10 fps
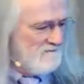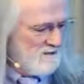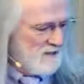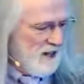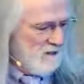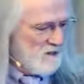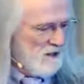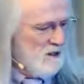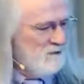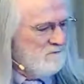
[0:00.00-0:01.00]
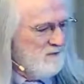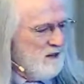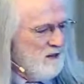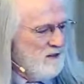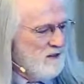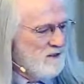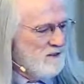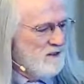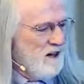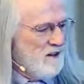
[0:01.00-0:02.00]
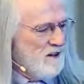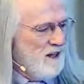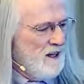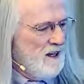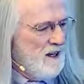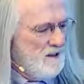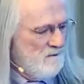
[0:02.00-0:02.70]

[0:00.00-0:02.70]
Samsung, and this is not a